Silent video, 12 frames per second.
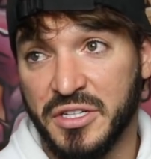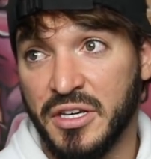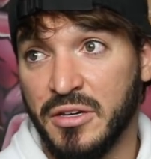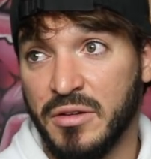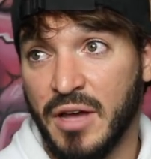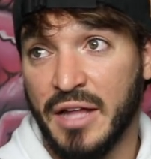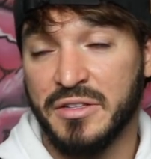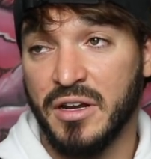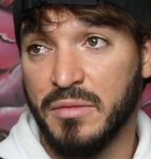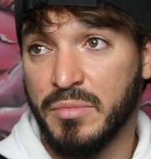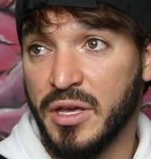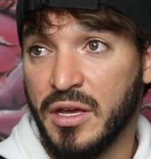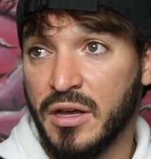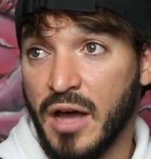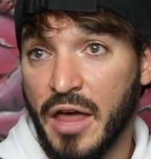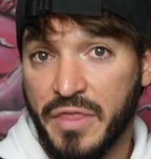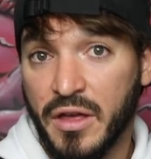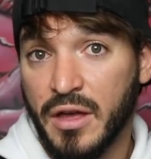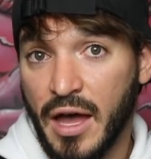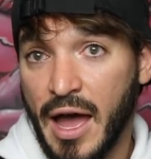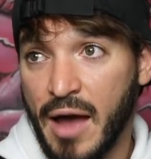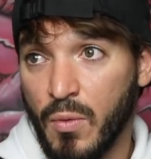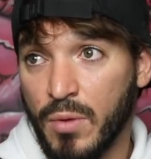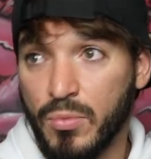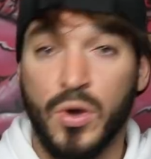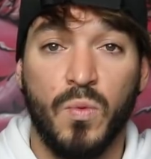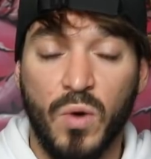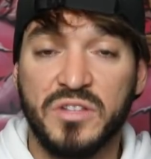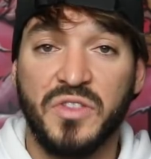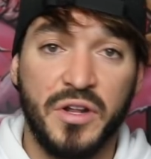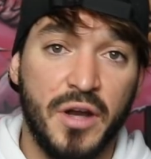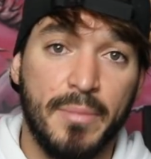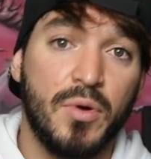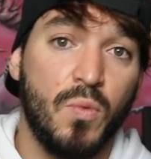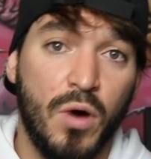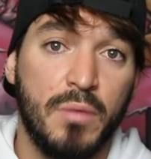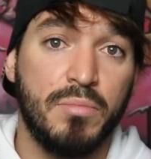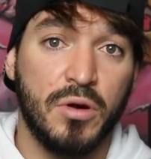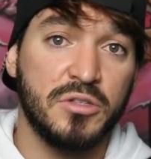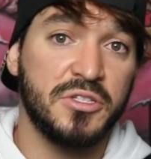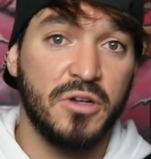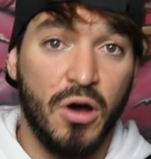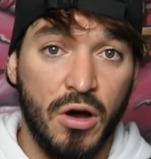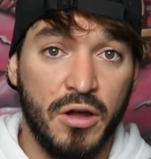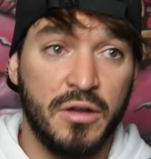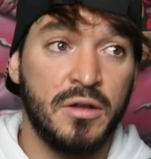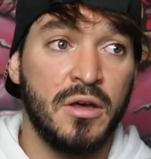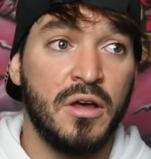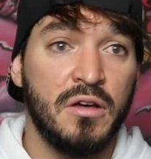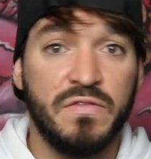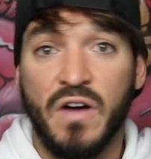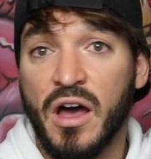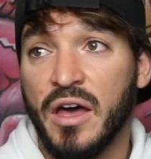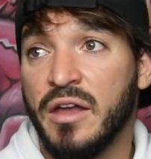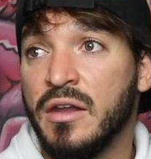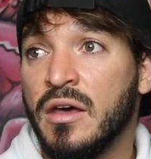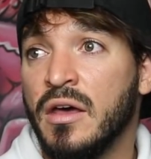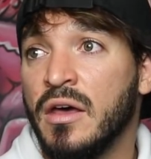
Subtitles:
he ended up being, I think at one point, was the #1 person on Vine.